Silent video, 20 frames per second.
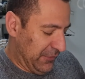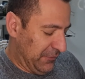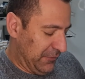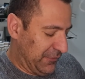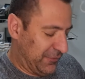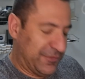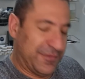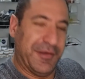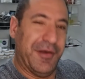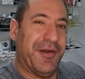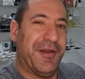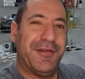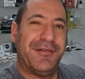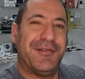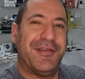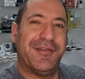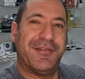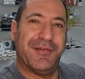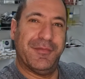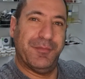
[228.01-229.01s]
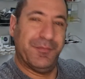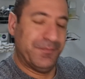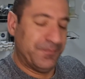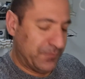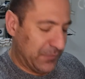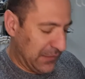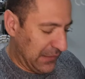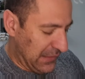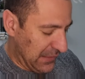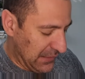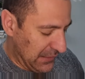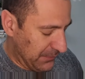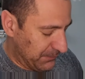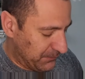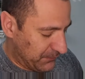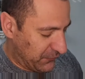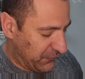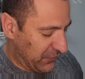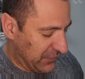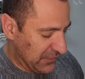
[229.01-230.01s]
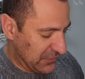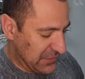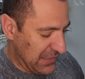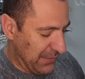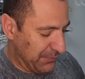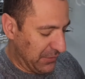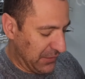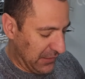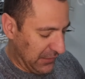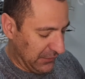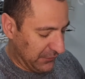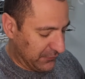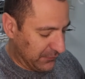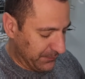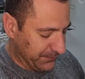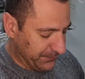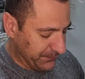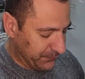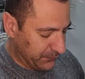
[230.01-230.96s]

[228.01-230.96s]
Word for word: scientism um, for the Japanese.